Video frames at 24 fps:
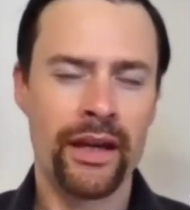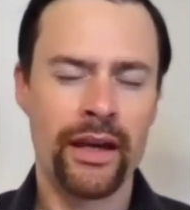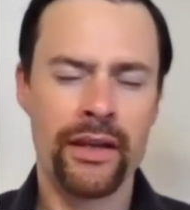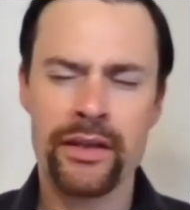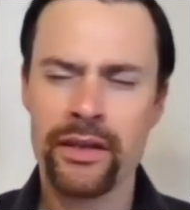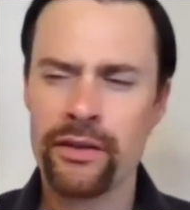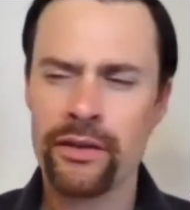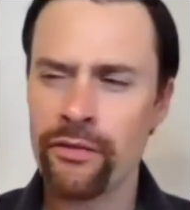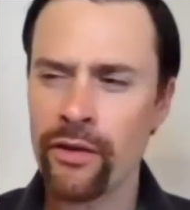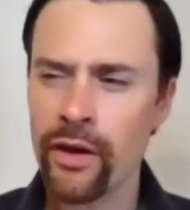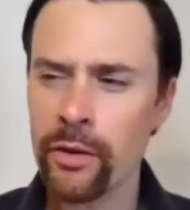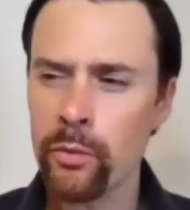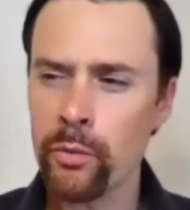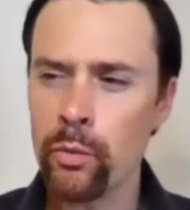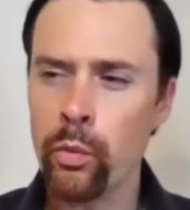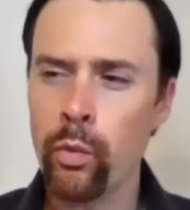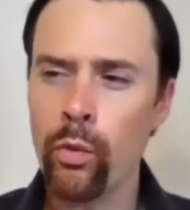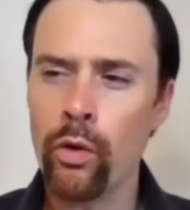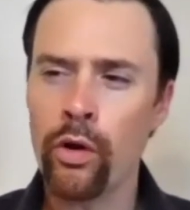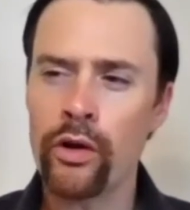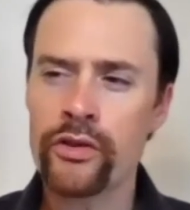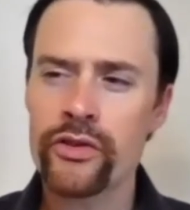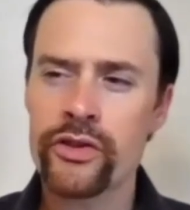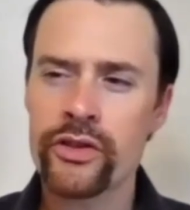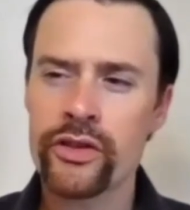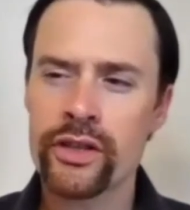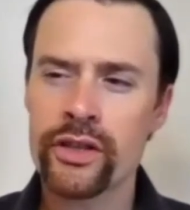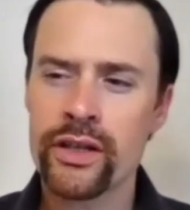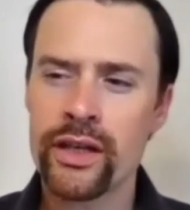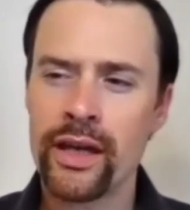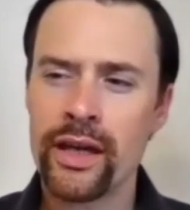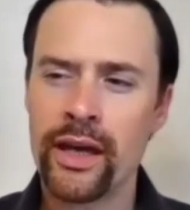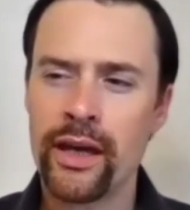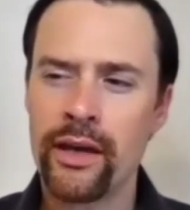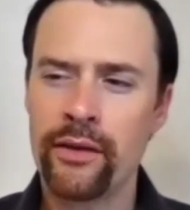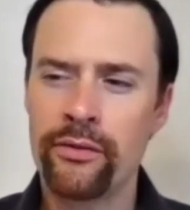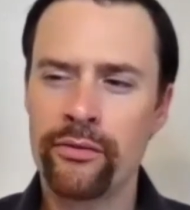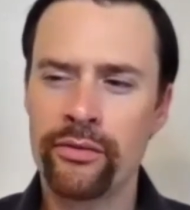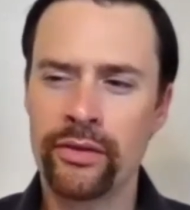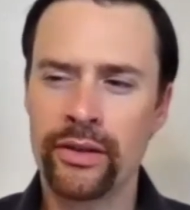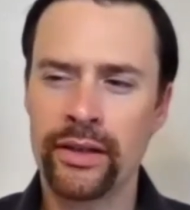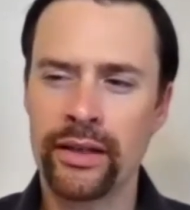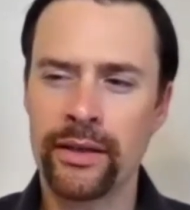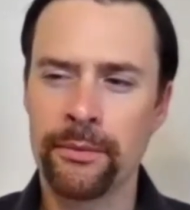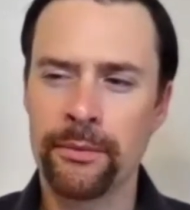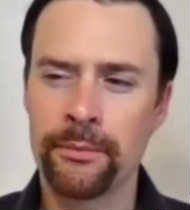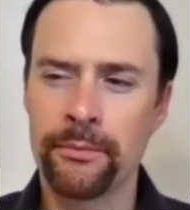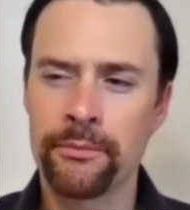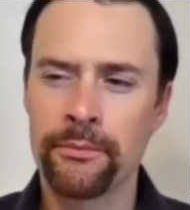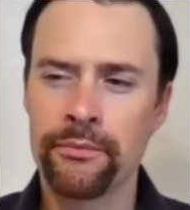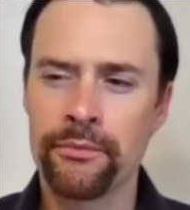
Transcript: And if I watch carefully,